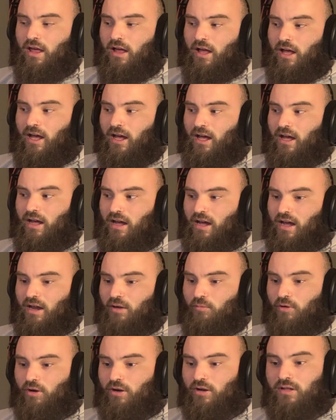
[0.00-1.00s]
I
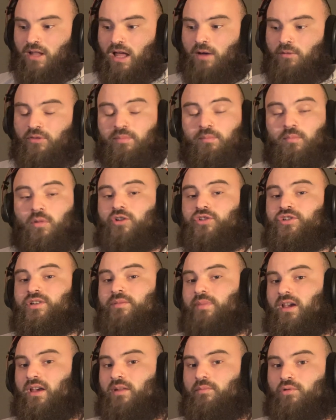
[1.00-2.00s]
work a lot with
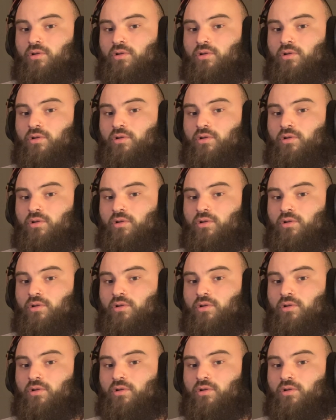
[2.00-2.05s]
marching band